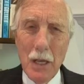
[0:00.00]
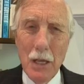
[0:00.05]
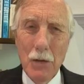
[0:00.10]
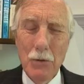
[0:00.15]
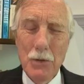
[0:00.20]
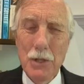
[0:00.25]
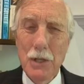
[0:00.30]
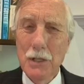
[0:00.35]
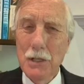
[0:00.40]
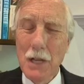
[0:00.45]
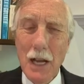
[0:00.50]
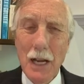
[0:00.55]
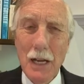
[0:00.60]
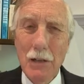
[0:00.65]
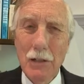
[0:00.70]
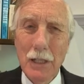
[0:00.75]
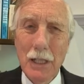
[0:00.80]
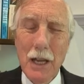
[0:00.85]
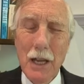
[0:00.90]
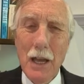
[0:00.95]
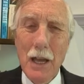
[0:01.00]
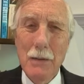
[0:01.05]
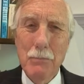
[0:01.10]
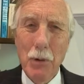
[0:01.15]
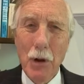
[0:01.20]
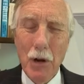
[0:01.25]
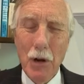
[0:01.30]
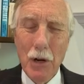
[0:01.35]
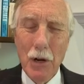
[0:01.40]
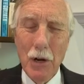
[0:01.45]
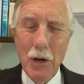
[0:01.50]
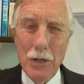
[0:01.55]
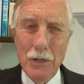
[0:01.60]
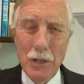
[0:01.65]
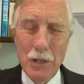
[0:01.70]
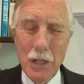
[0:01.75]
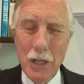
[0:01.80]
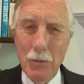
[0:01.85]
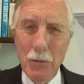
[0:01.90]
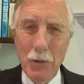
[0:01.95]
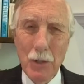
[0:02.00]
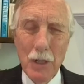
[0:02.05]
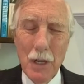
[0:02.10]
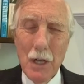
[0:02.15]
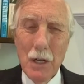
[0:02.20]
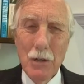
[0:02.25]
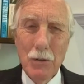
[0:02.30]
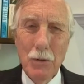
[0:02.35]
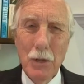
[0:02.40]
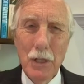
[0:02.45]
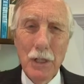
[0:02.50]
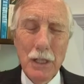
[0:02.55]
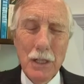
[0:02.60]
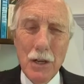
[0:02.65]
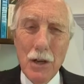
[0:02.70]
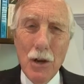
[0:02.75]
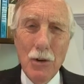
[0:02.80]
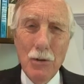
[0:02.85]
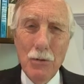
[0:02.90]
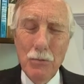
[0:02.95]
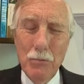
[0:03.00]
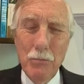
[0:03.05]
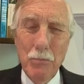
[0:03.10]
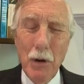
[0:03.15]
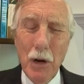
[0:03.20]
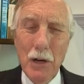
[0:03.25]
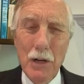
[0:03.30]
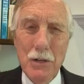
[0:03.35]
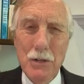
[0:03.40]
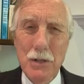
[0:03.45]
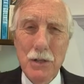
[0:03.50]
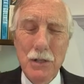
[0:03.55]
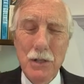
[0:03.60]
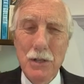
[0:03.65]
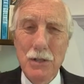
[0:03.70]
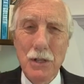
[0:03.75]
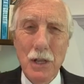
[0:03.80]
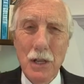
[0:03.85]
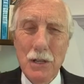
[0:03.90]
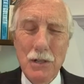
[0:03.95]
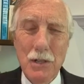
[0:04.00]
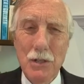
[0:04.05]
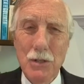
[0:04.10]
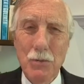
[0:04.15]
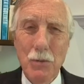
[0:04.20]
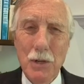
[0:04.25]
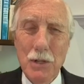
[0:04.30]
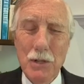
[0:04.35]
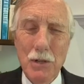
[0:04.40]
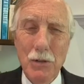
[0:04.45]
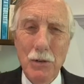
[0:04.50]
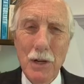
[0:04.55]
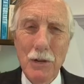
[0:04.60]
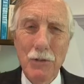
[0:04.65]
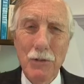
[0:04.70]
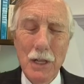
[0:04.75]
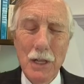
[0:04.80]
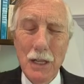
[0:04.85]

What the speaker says: It was entirely nonpartisan. There were really no partisan discussions whatsoever.